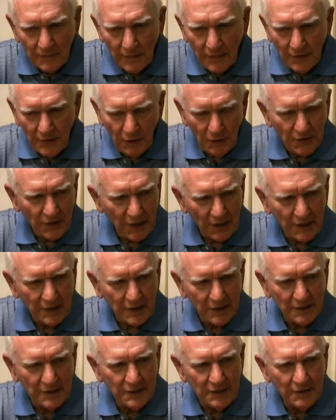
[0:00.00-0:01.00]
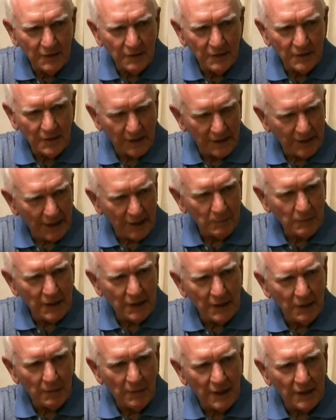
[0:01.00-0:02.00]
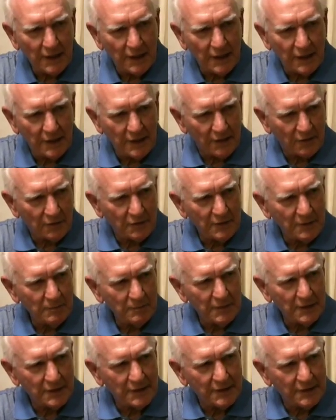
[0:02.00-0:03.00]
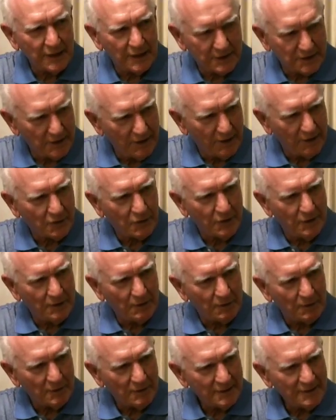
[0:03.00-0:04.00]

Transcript: you, you think that there can't be anybody left, but that's not true.